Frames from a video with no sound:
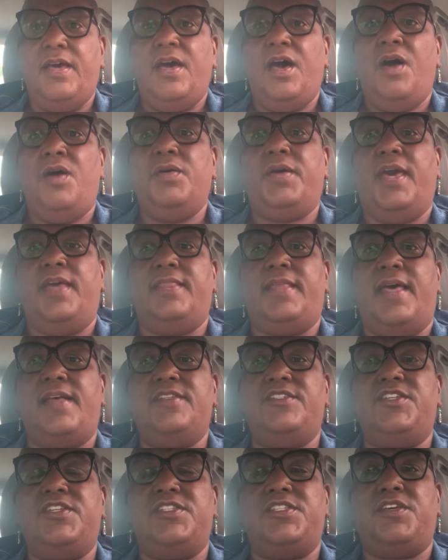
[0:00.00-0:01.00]
Okay,
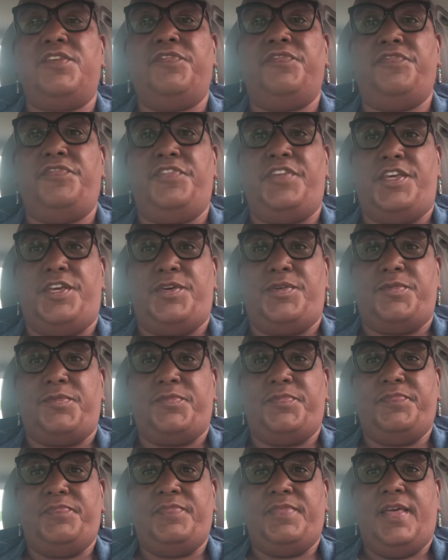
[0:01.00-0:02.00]
that's just a few.
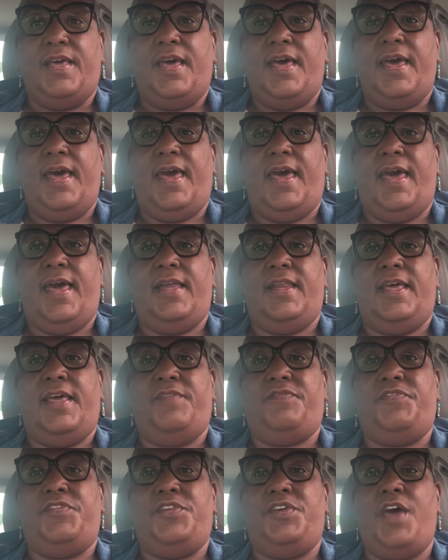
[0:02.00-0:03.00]
And
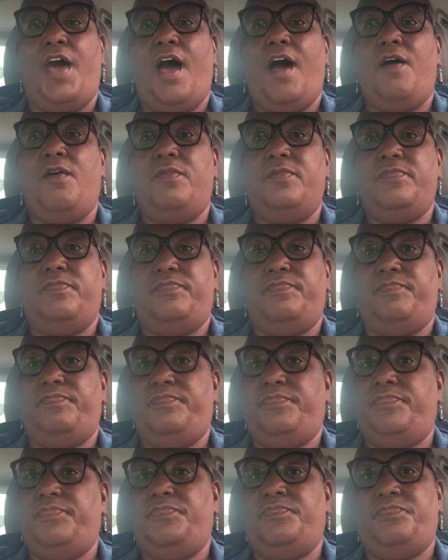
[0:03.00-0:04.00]
if y'all
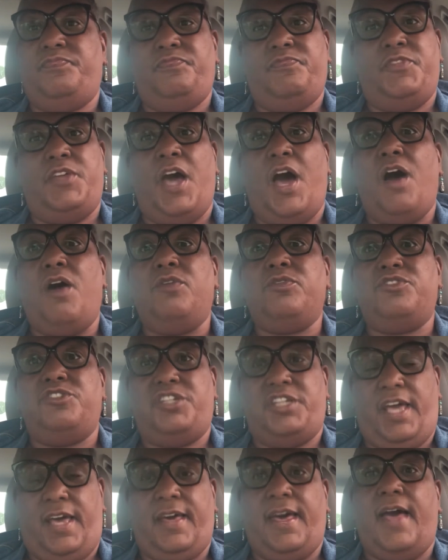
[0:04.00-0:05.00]

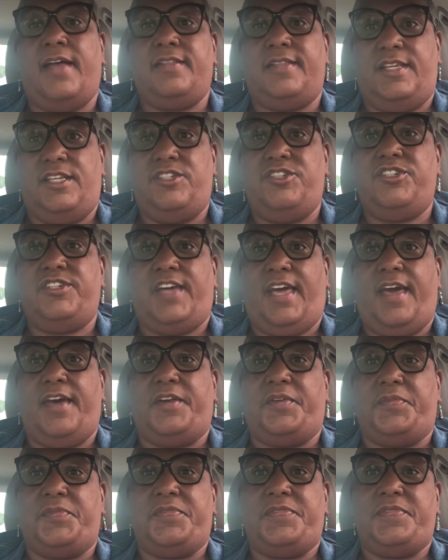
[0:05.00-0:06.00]
check out these
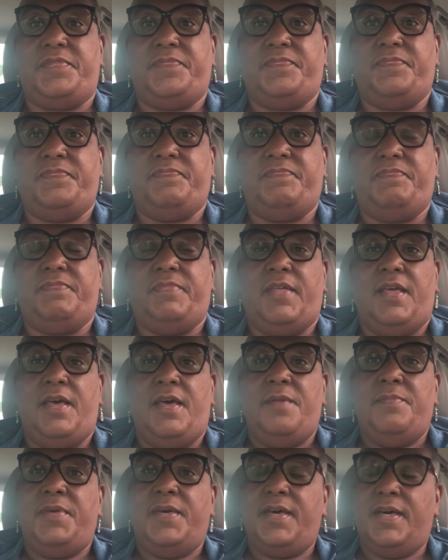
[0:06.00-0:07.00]
channels,
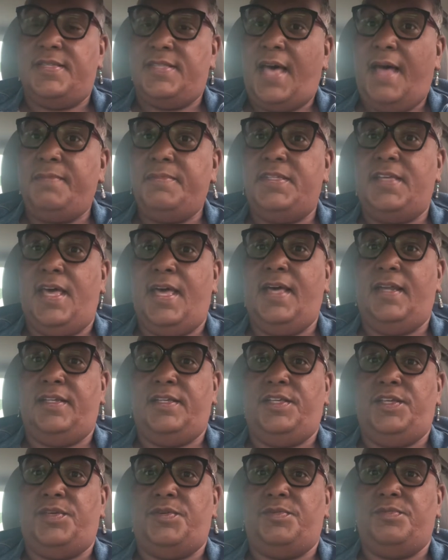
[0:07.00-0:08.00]
because I'm
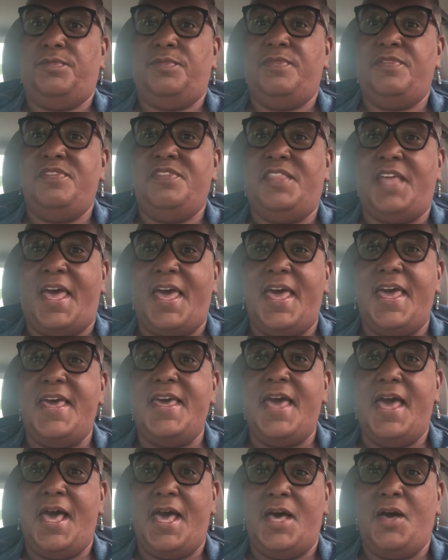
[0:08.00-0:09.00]
telling you, they
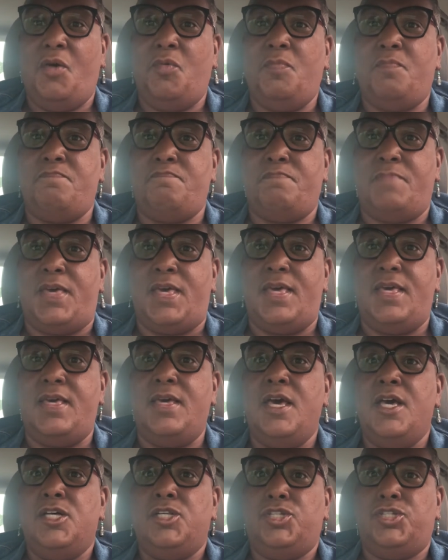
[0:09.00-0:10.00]
help me
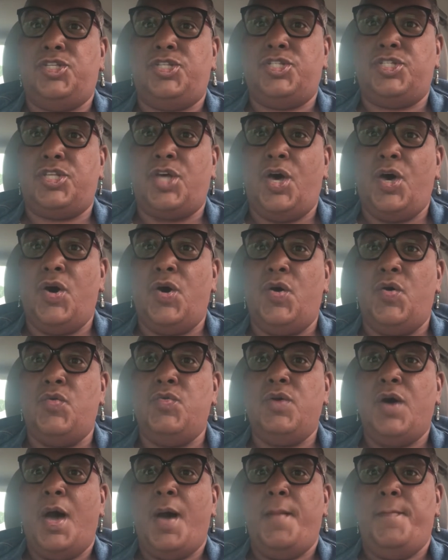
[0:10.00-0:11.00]
so
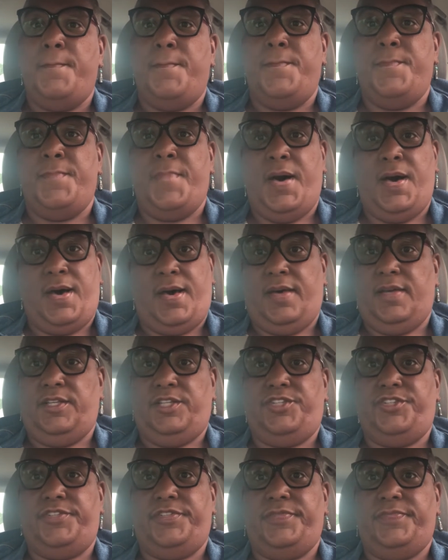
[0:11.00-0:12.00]

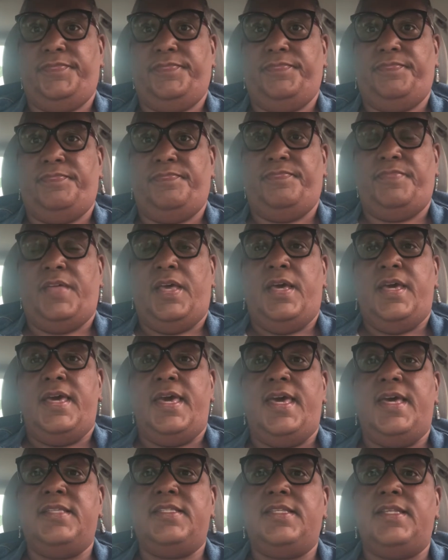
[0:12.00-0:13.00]
much.
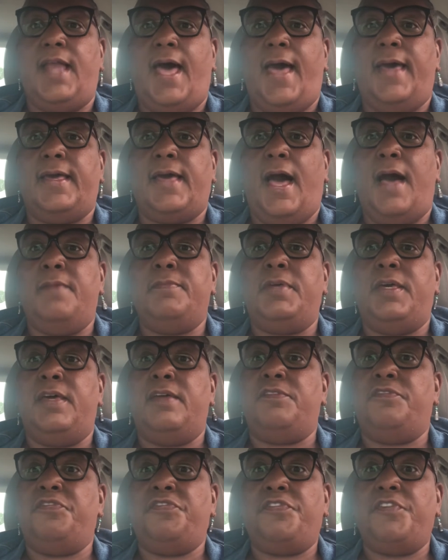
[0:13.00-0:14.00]
It's like I'm
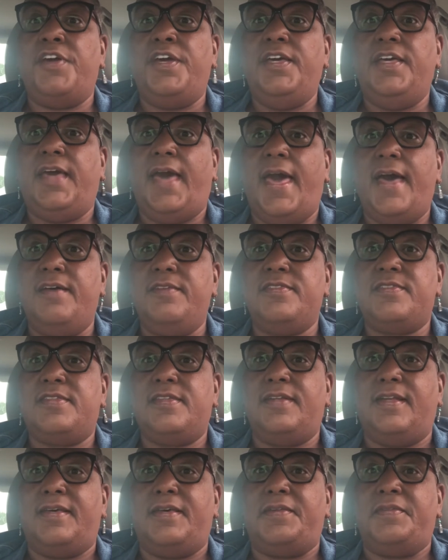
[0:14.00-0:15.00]
getting free
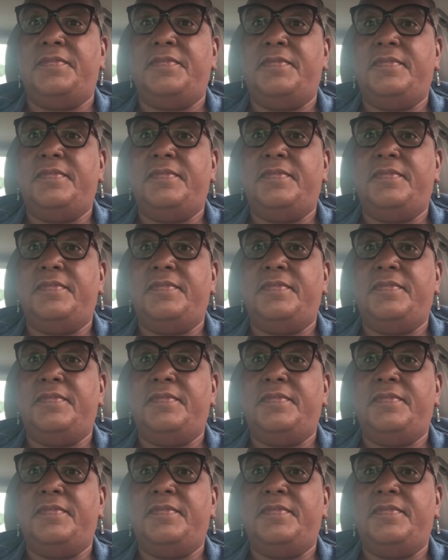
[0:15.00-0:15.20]
counseling.